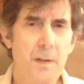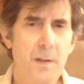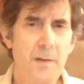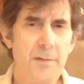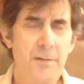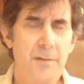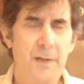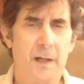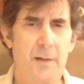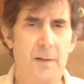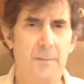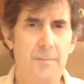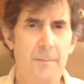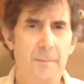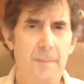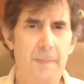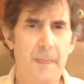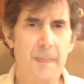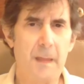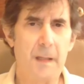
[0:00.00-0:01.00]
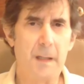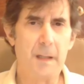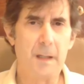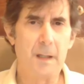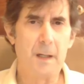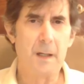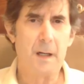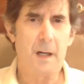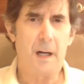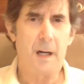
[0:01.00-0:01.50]
So
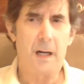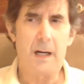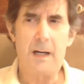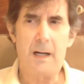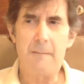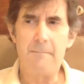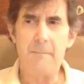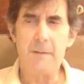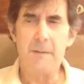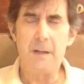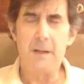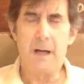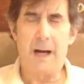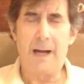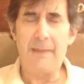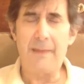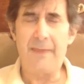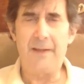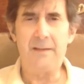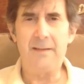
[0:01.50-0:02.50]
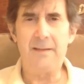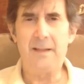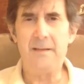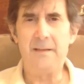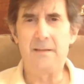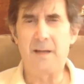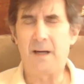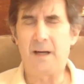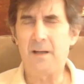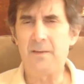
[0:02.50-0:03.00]
I think
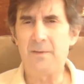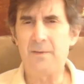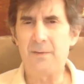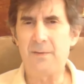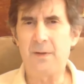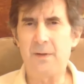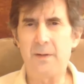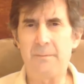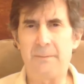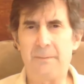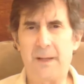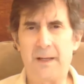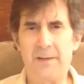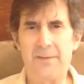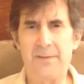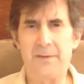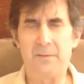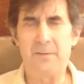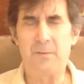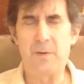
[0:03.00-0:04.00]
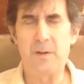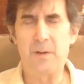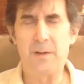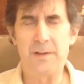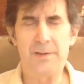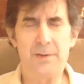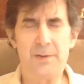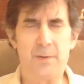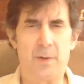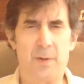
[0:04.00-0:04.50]
that Donald Trump has a
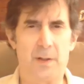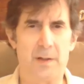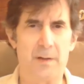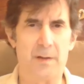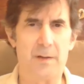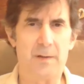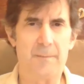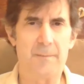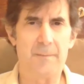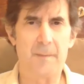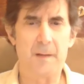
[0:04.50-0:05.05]
real issue here.